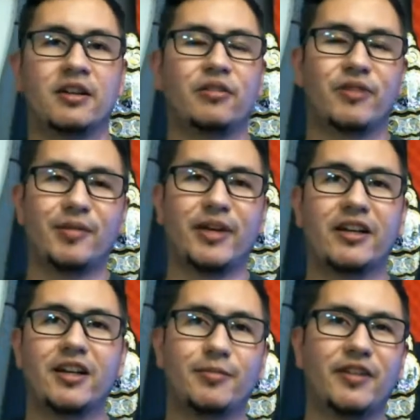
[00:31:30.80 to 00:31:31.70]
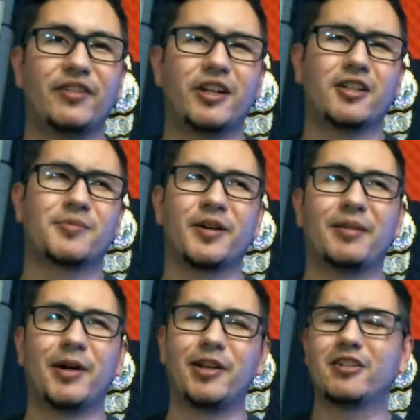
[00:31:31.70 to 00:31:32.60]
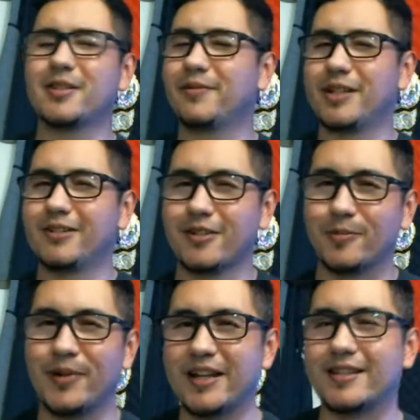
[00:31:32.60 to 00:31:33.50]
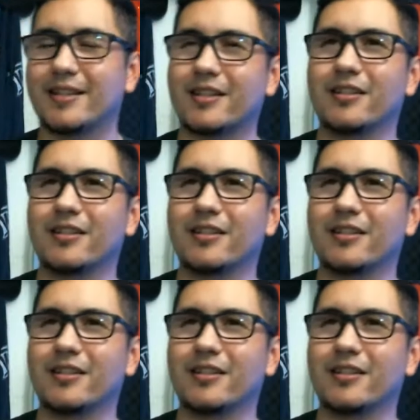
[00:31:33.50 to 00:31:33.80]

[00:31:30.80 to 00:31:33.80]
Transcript: when I'm editing my videos, but my YouTube videos are basic.